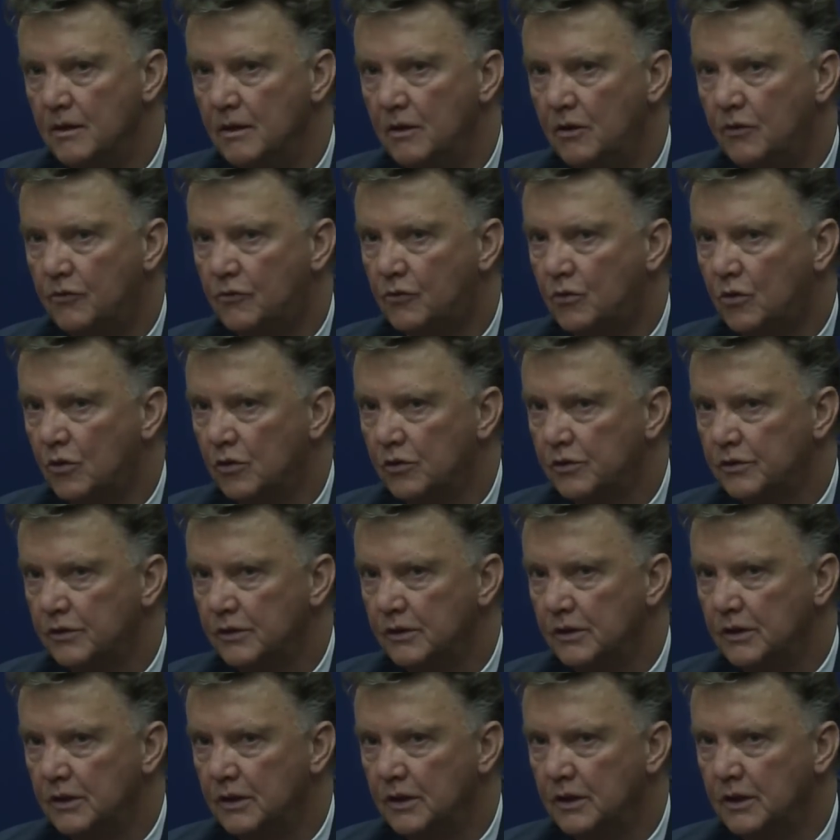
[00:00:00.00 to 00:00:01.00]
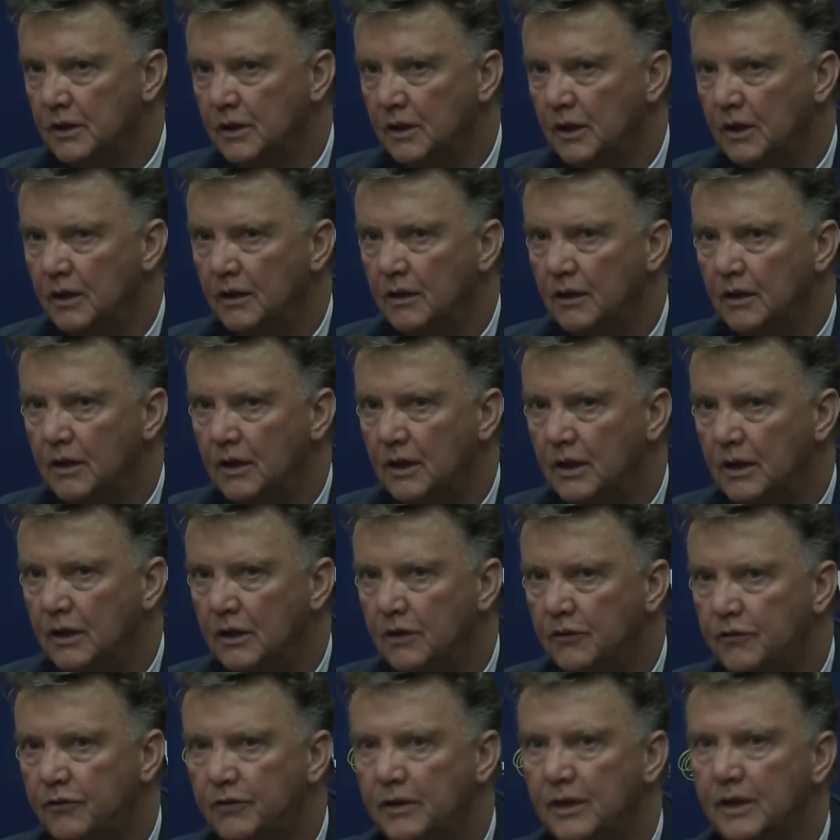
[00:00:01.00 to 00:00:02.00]
Of course, I
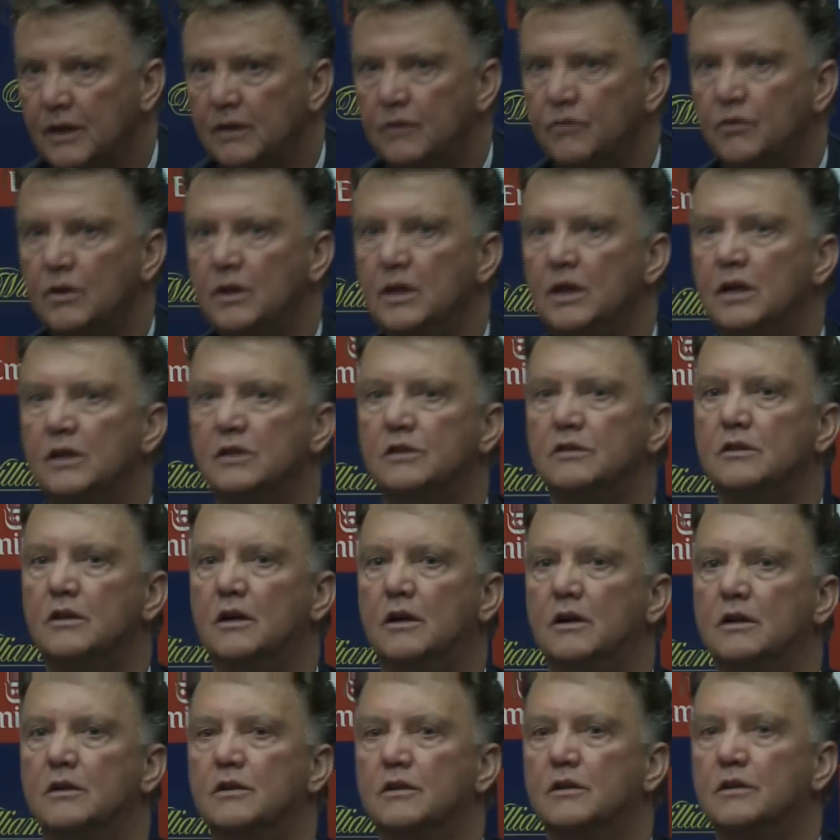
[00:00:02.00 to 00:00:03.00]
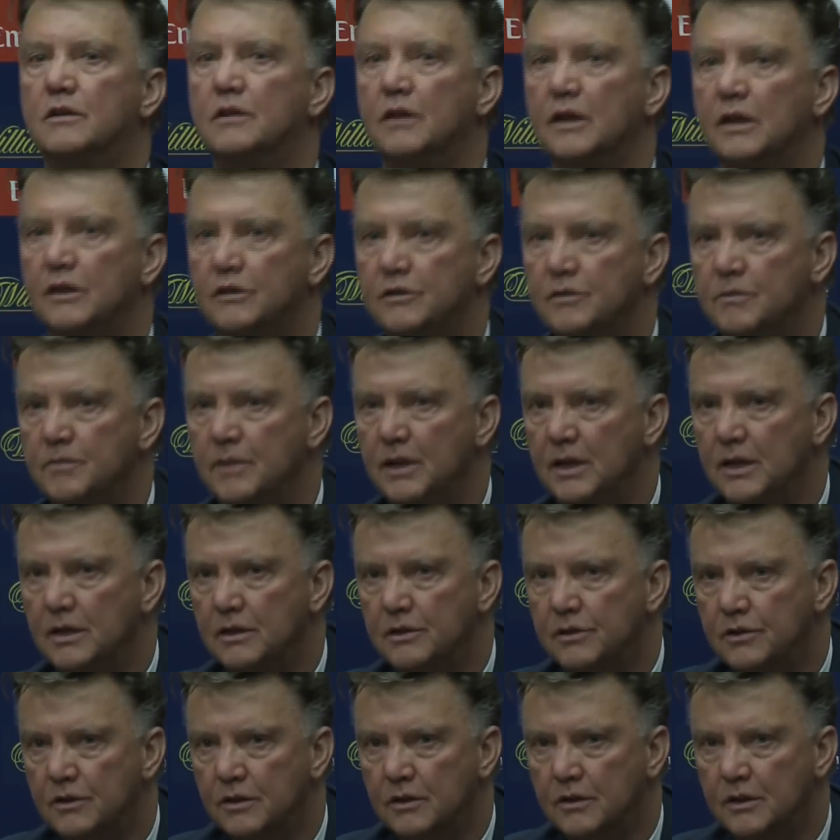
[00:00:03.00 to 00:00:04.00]
have said when I started as a
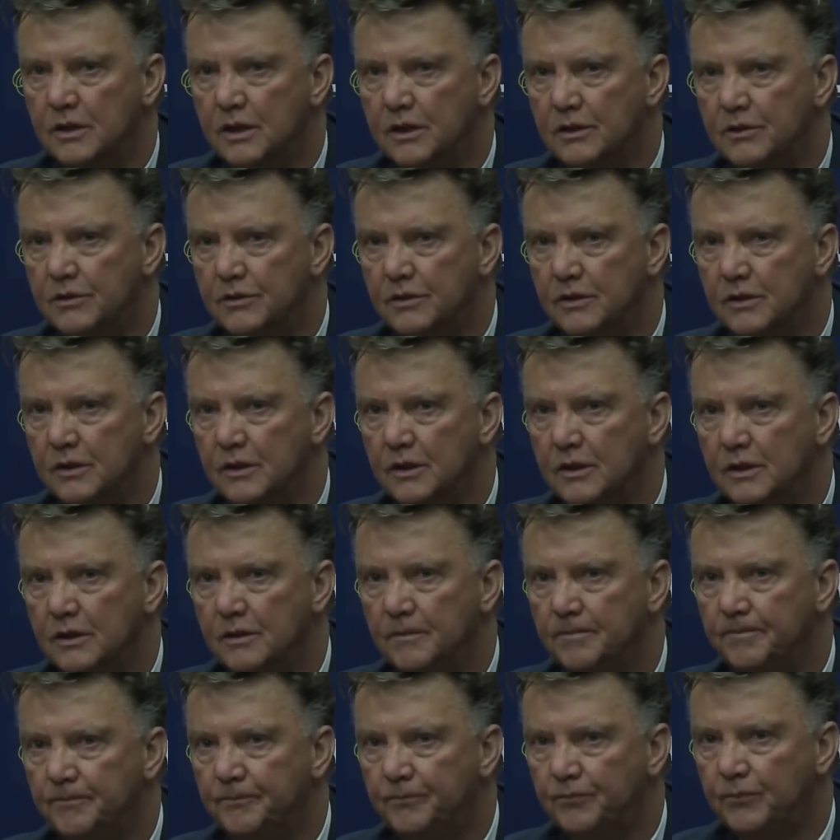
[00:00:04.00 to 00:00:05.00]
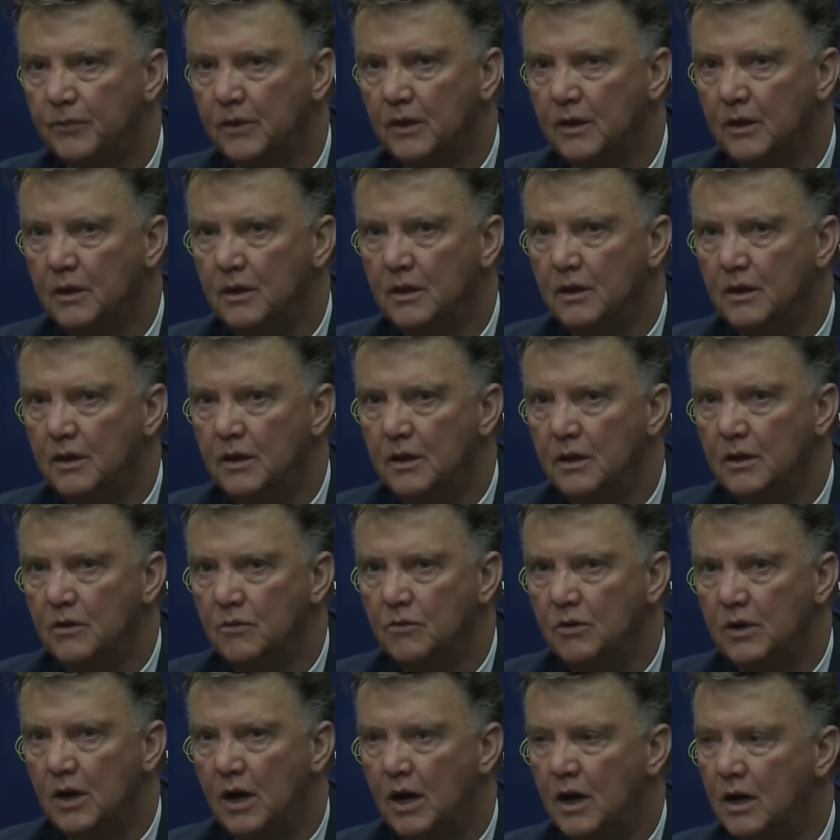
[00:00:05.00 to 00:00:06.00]
manager that
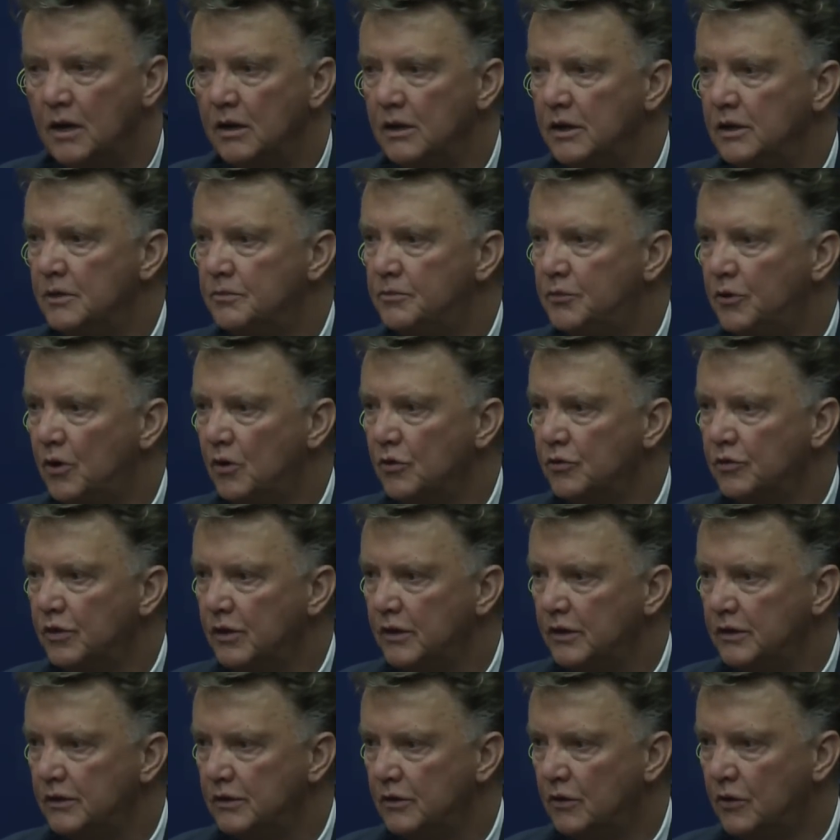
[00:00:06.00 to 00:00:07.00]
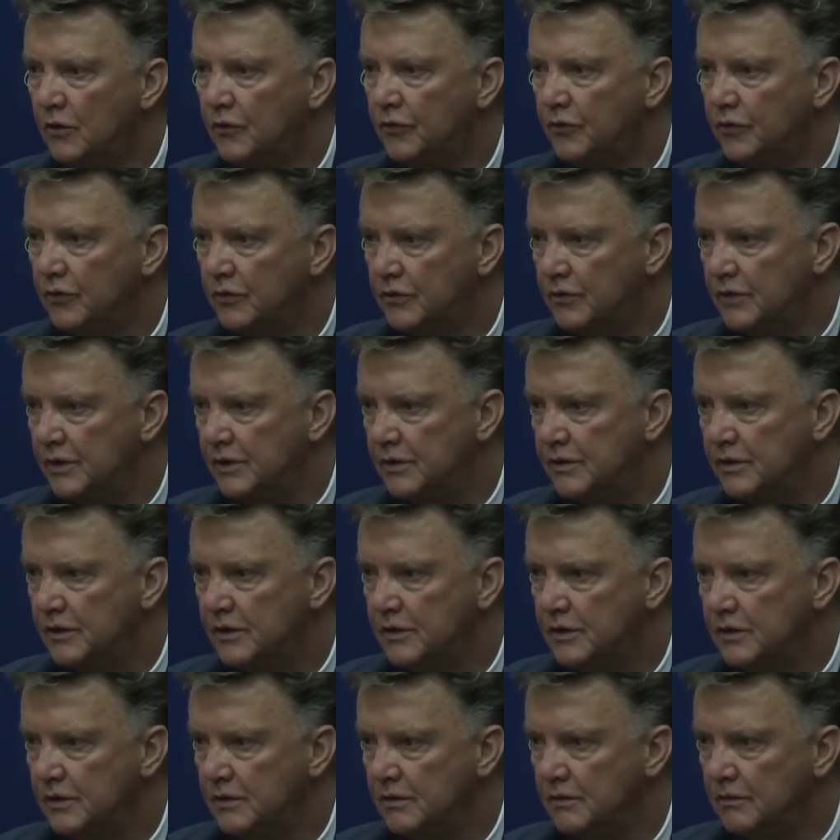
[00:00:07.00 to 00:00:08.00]
we are in a process of
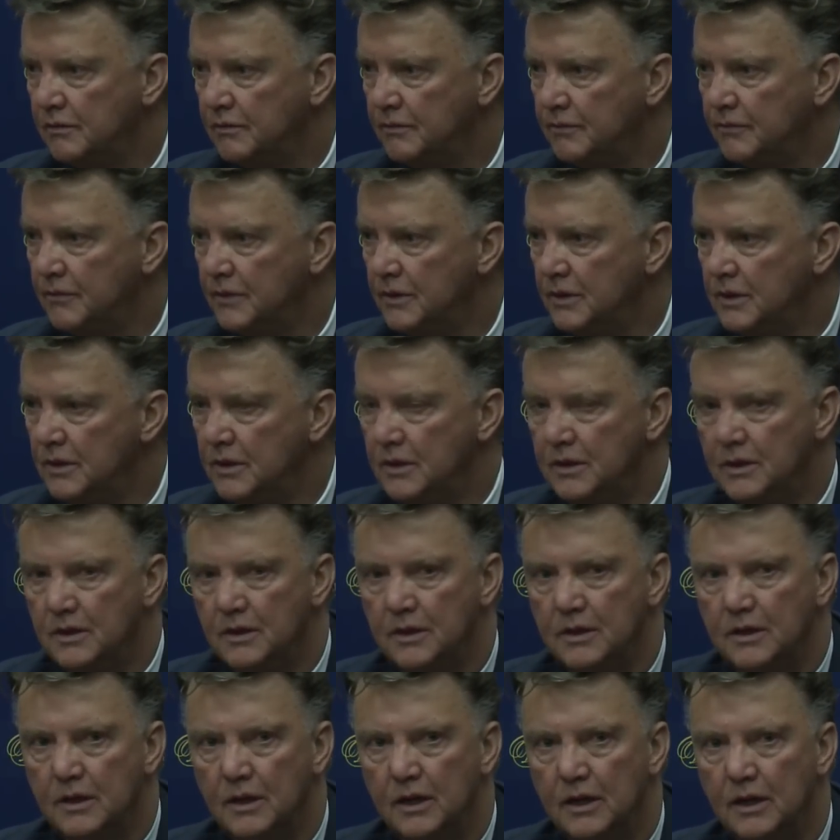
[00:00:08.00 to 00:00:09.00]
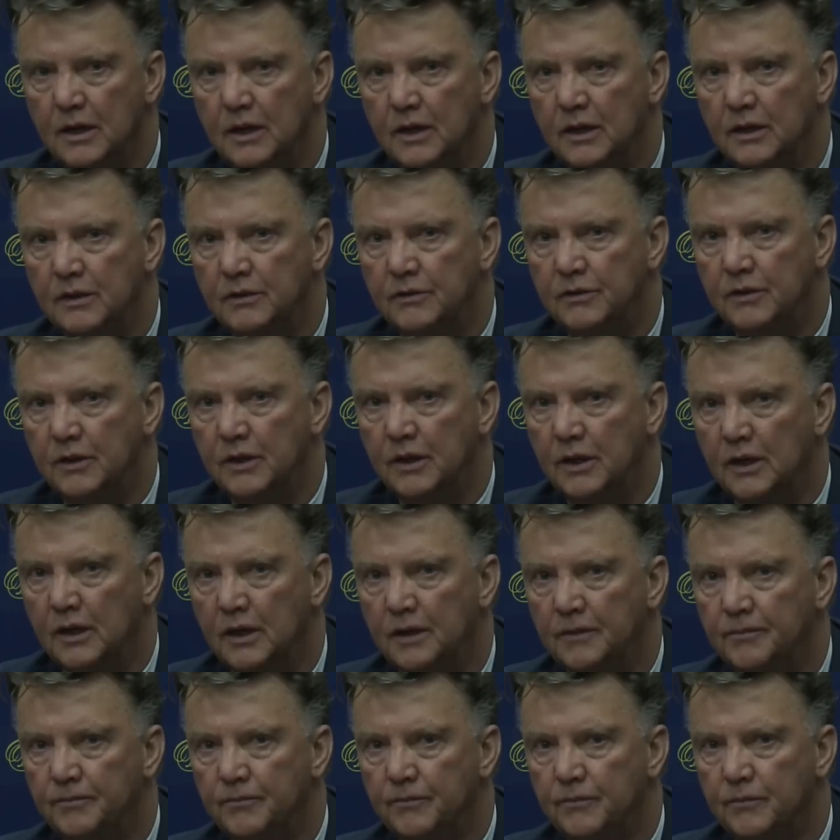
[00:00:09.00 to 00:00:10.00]
transition, and
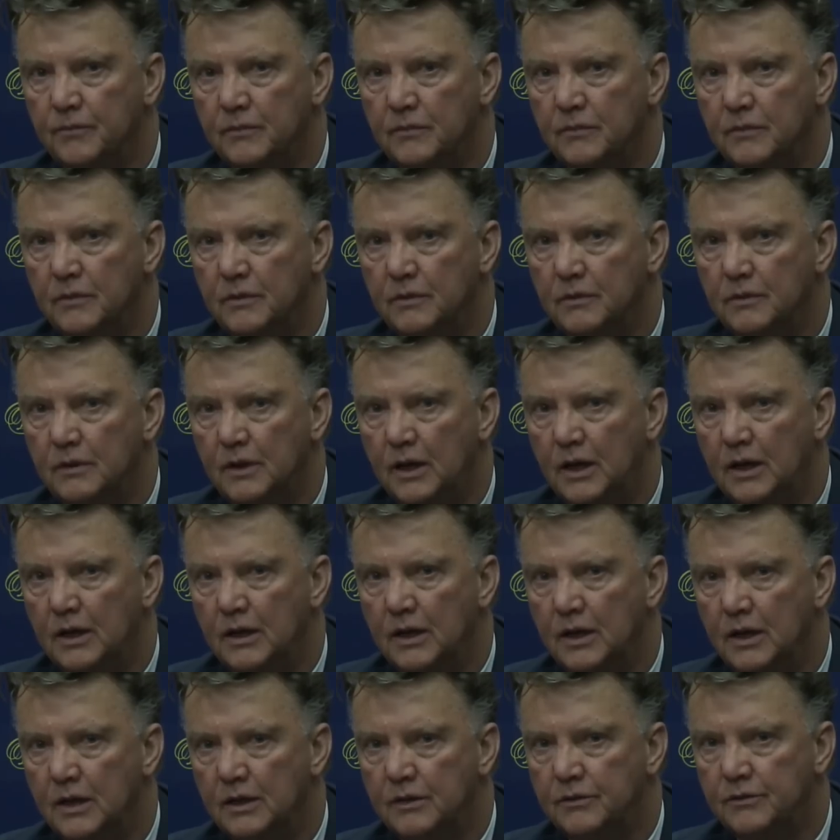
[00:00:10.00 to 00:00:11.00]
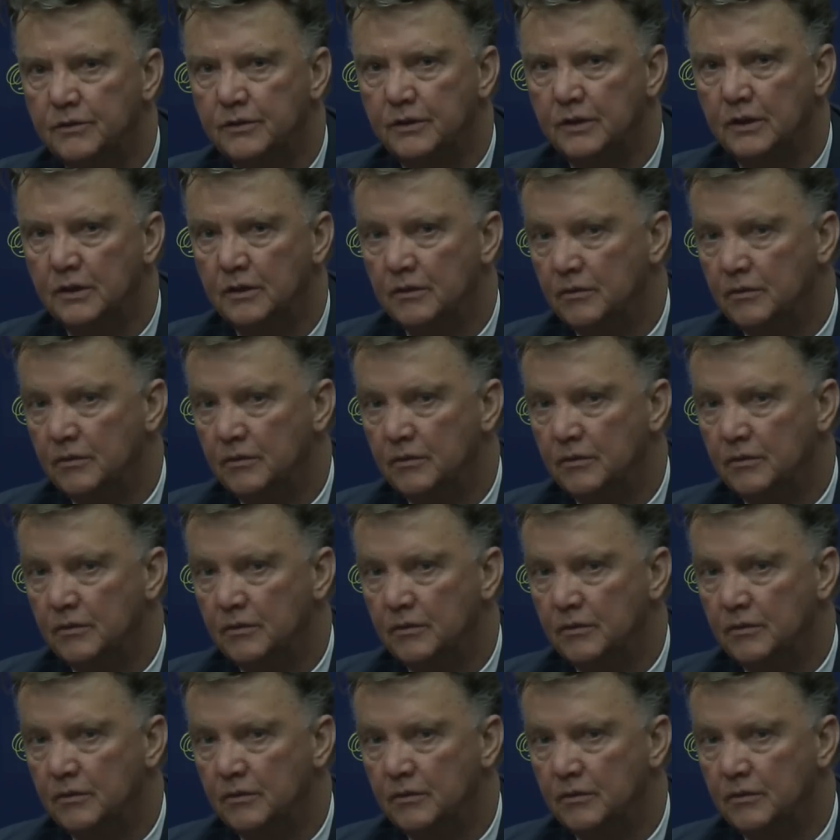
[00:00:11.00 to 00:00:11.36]
I have